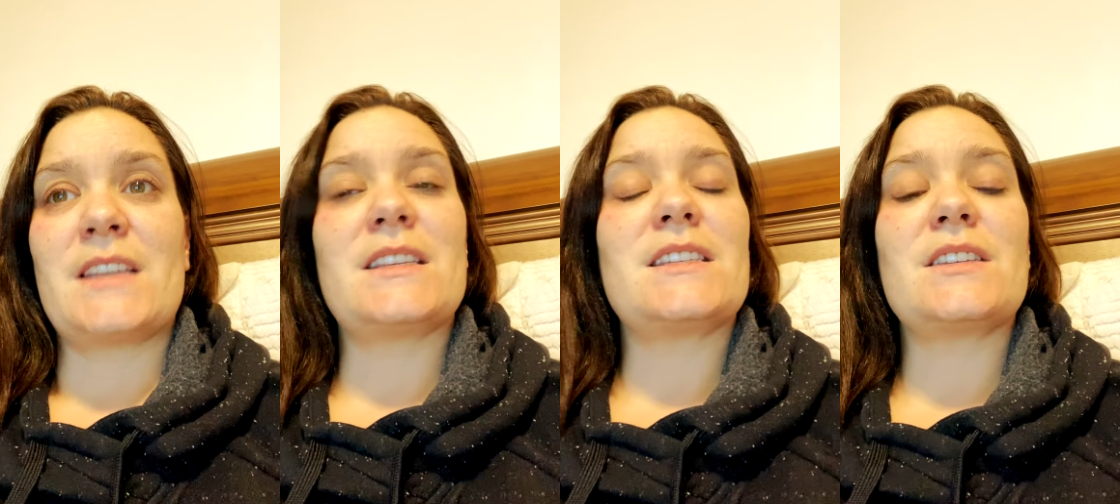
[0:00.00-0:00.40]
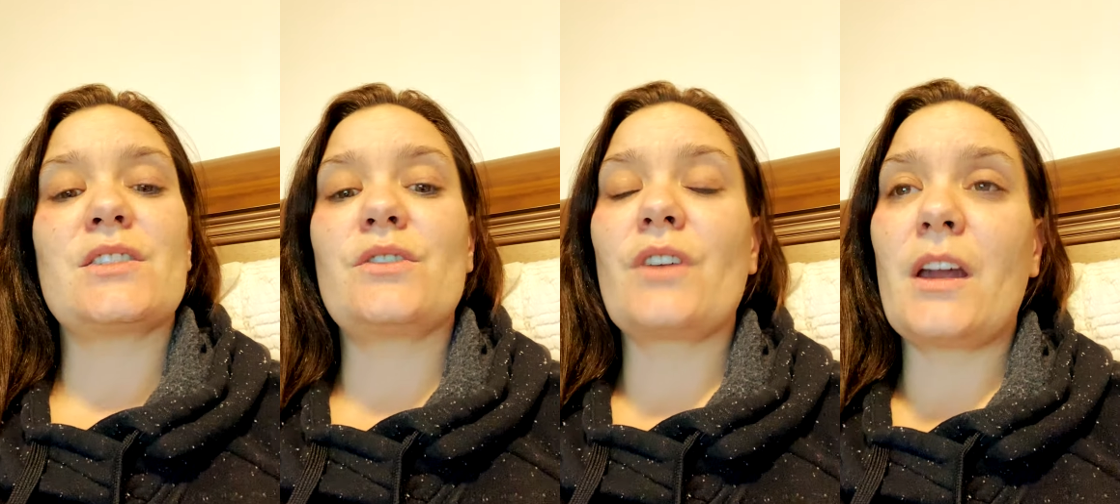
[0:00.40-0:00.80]
as this is
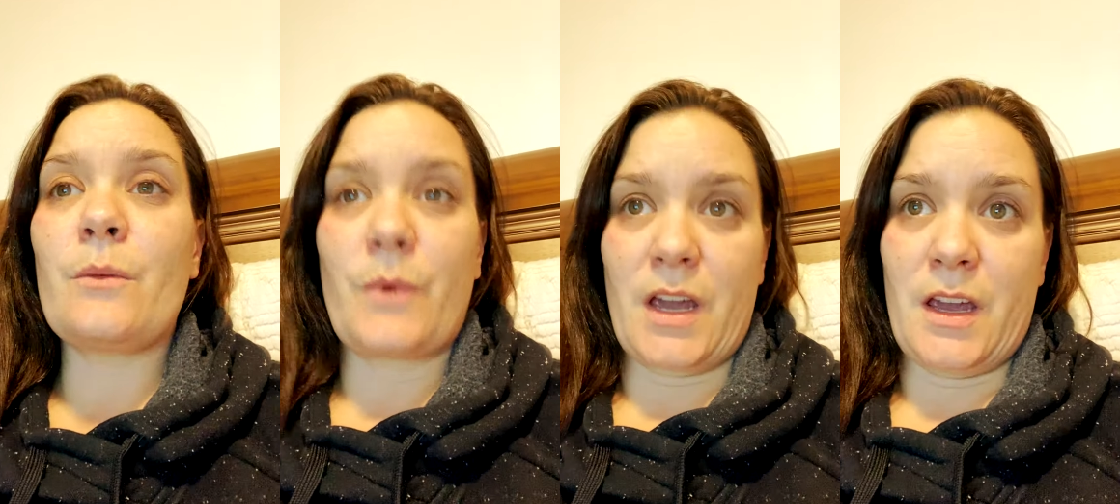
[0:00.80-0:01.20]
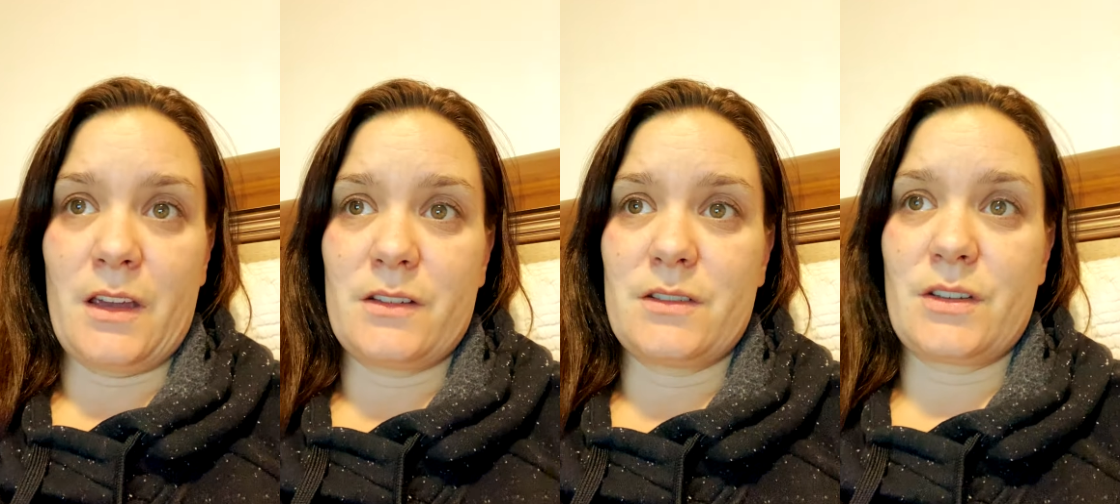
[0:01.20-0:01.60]
a great
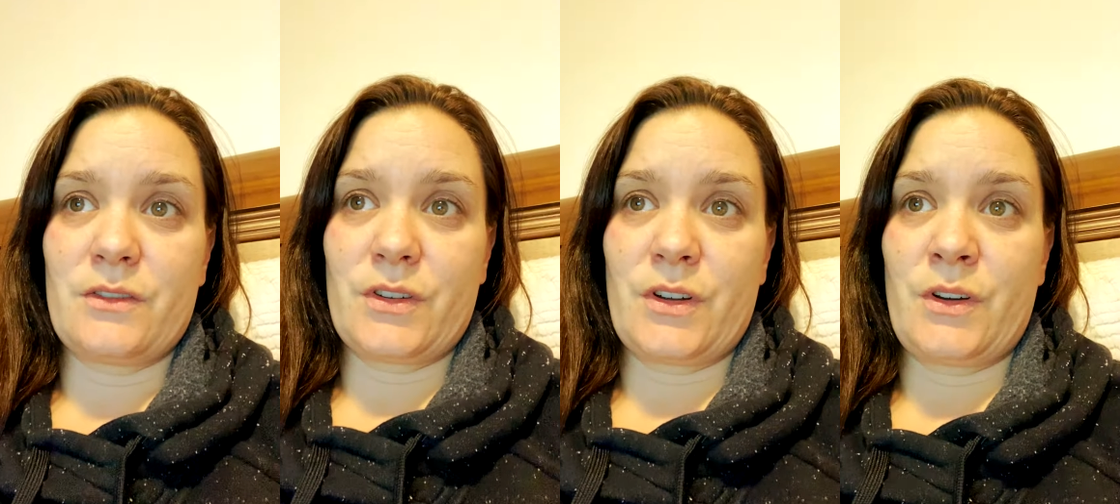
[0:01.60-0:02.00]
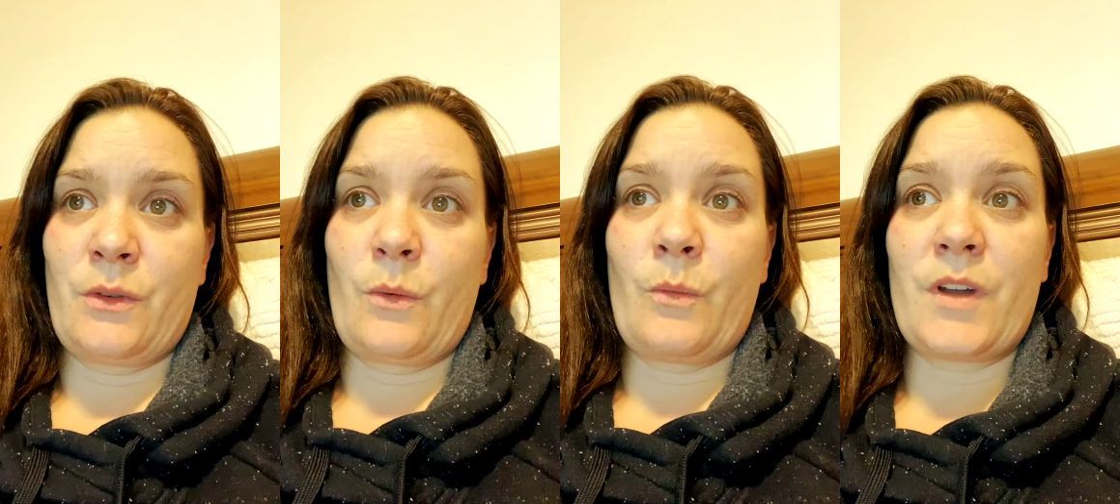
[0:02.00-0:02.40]
way to
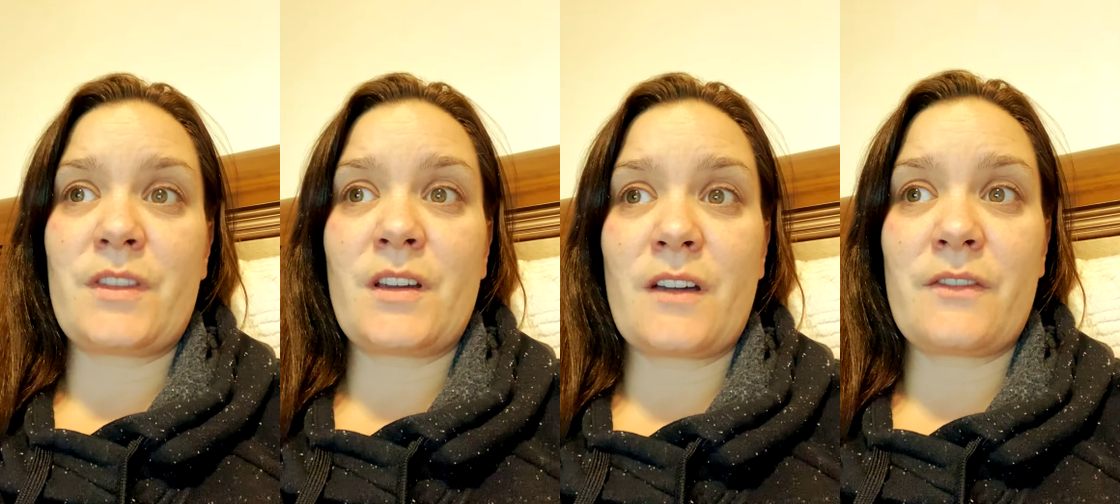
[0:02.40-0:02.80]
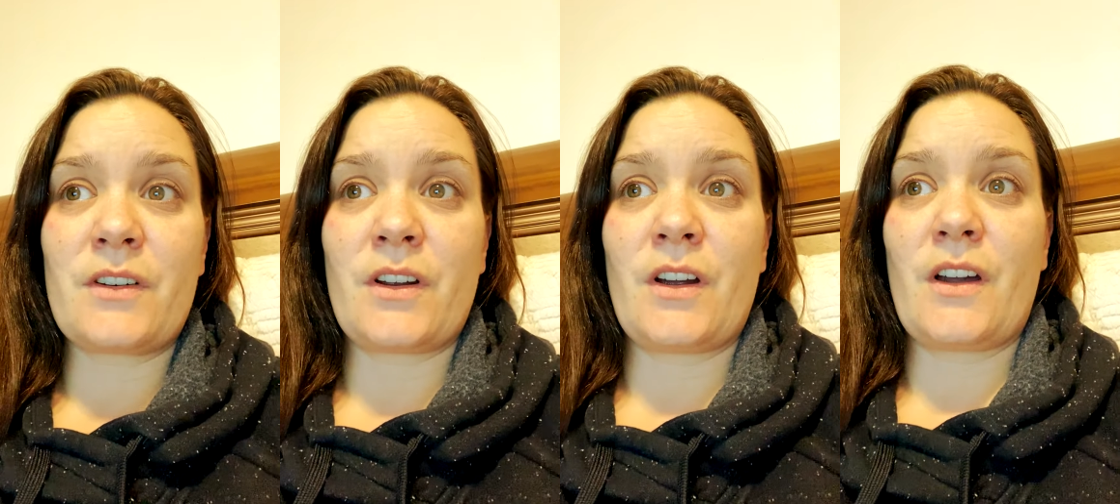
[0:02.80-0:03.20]
learn what the
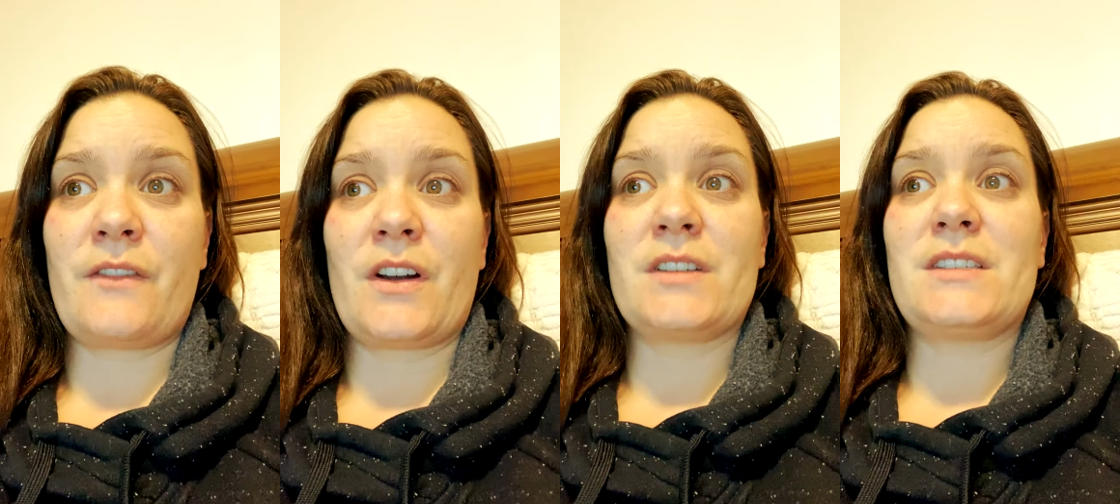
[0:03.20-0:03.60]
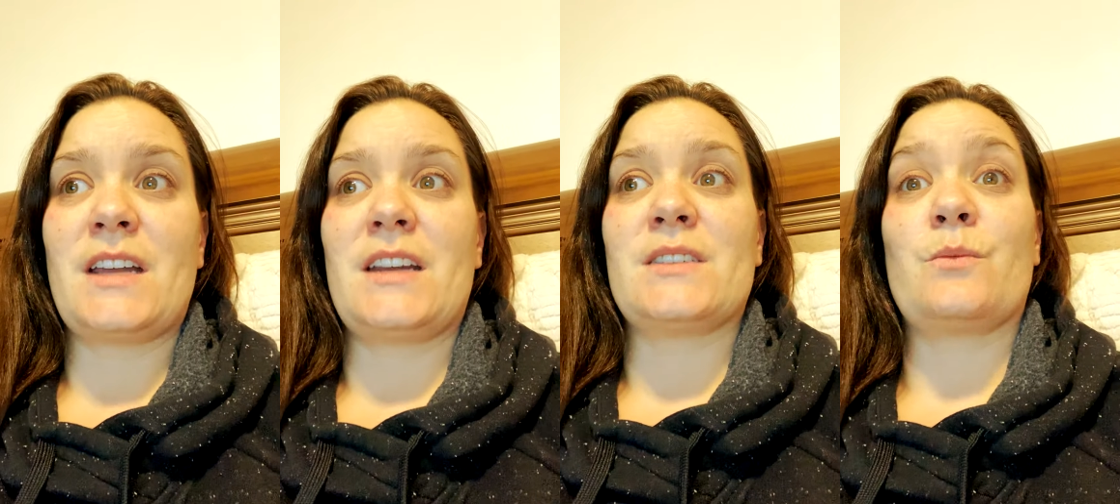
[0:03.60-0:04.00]
governor of our
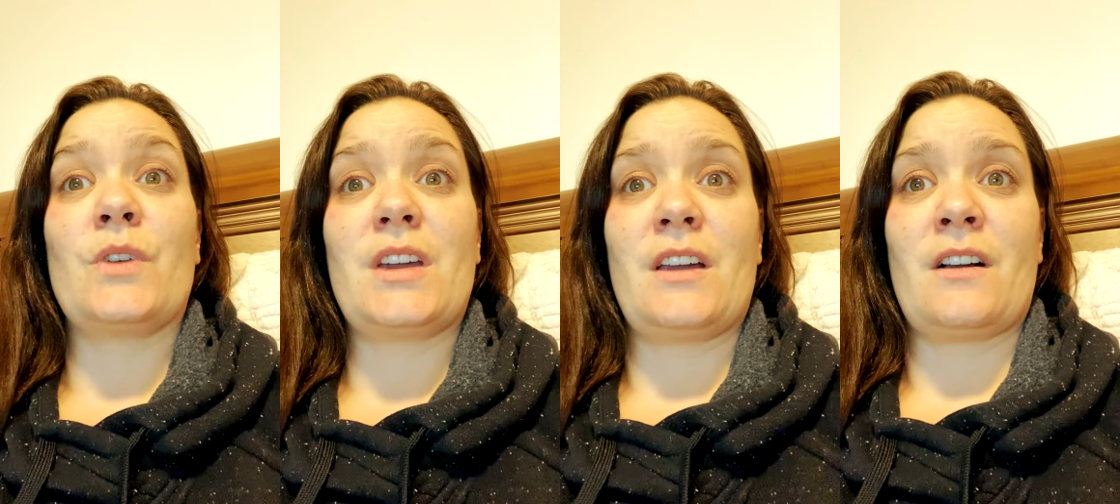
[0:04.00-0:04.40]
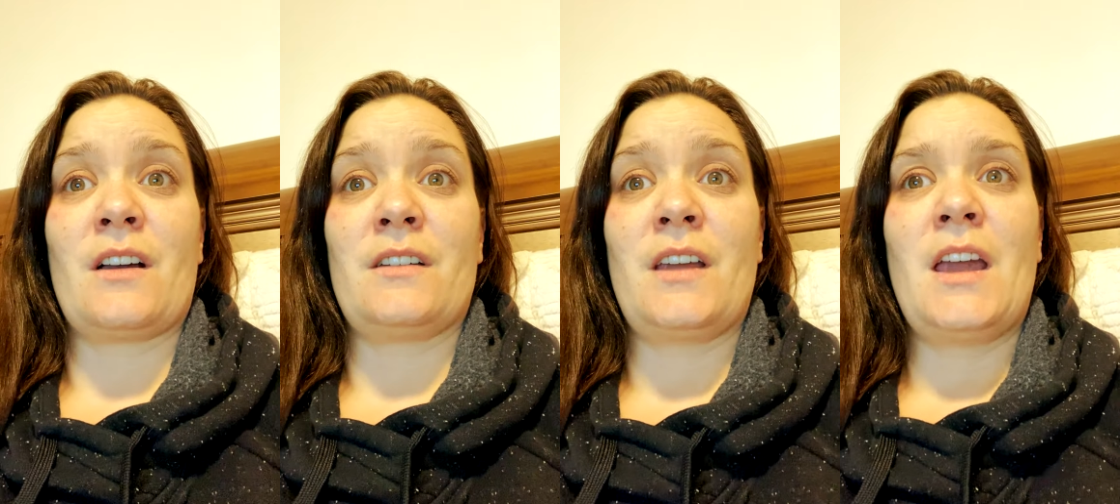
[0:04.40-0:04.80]
state is working
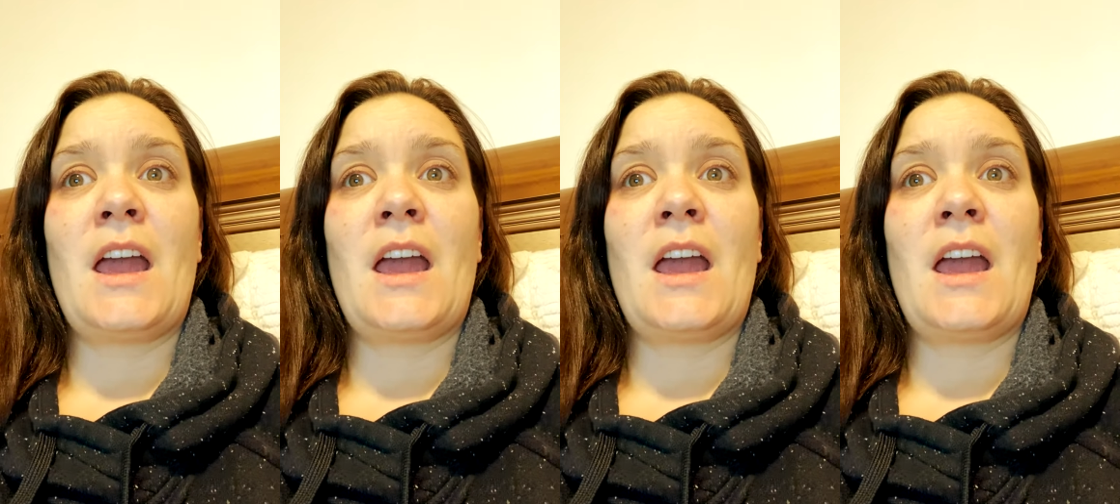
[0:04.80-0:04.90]
on